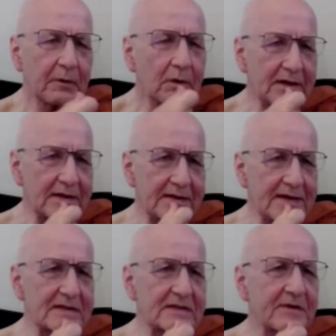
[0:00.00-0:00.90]
But what it
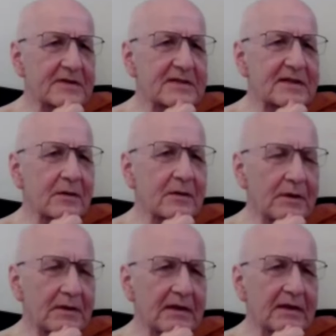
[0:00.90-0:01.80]
does, if I stay
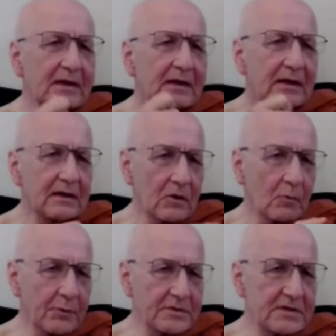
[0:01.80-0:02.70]
with it, it
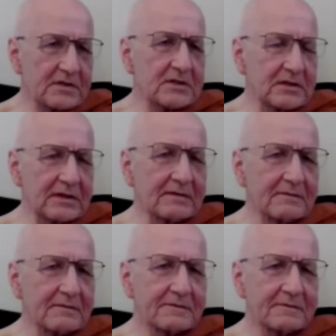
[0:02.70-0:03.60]
opens into
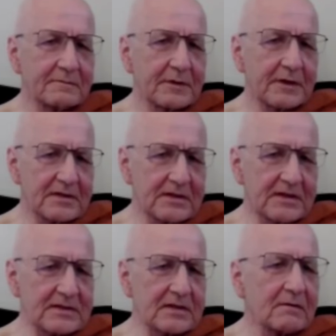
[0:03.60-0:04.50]
love, because
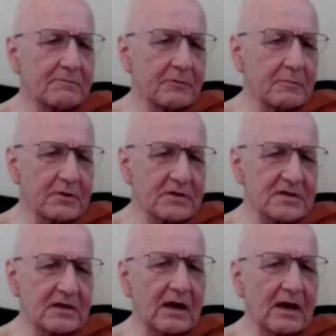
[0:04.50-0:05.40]
it is love.
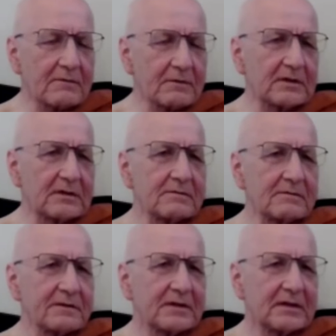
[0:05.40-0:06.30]
Remorse is a kind of love.
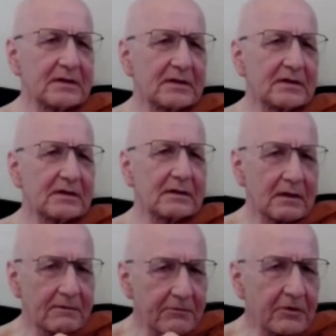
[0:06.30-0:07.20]

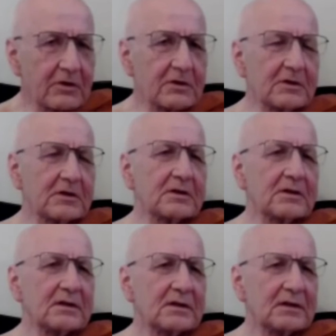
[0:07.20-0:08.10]
Love of the
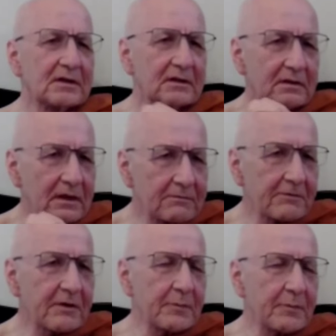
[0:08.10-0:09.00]
good, love
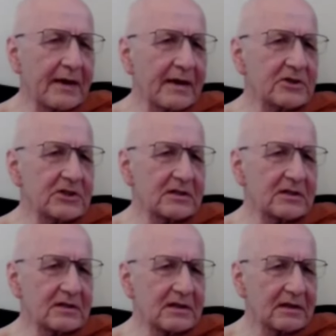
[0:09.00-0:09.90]
of
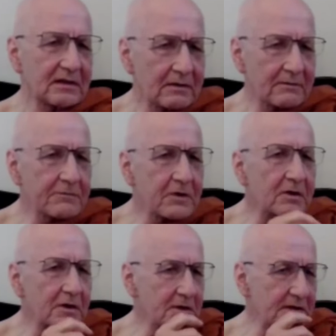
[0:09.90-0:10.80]
compassion, love of
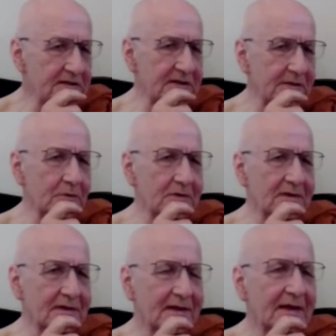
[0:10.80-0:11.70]
not hurting someone.